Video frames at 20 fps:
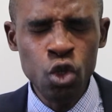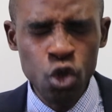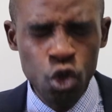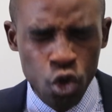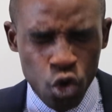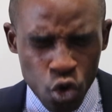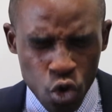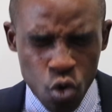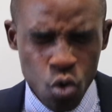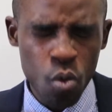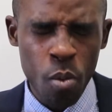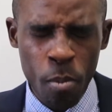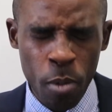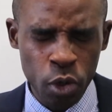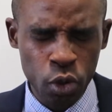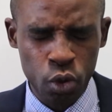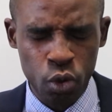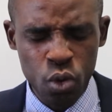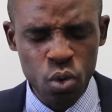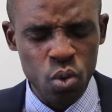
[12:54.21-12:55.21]
you
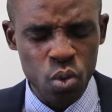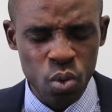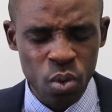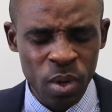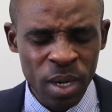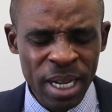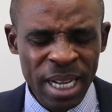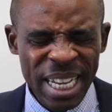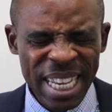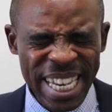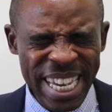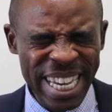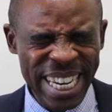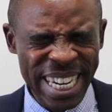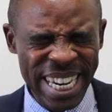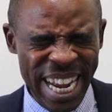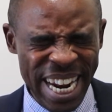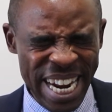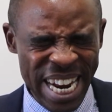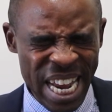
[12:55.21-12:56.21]
must do in
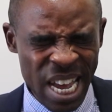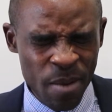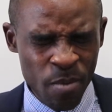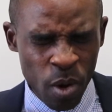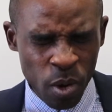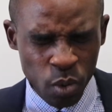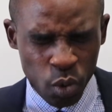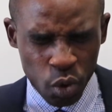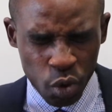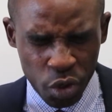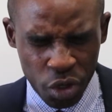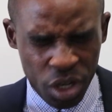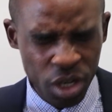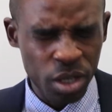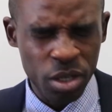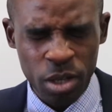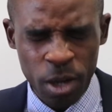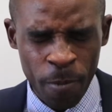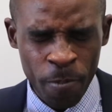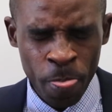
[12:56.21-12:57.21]
the name of
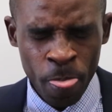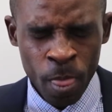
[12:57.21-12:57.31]
Jesus.